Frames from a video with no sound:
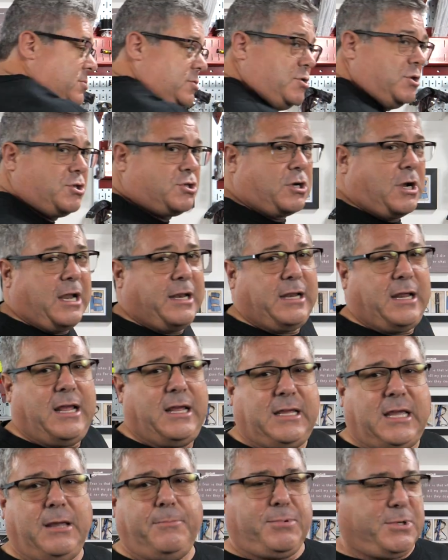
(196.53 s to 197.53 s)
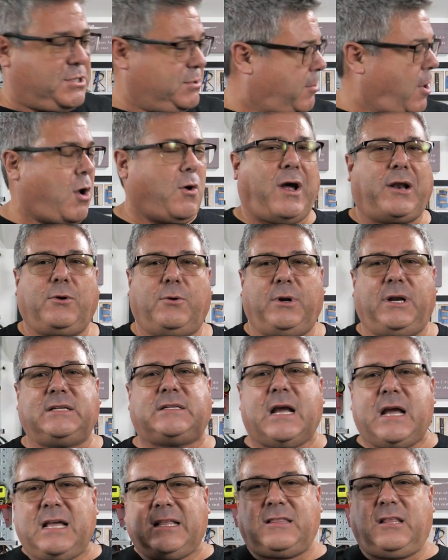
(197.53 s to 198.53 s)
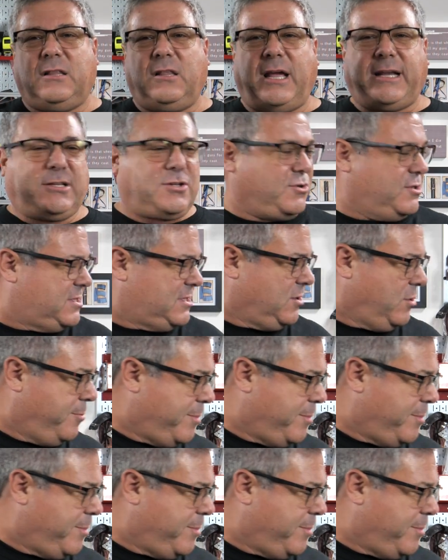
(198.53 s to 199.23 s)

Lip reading: just trying to keep it small. Oh, I know what it is. The lights are still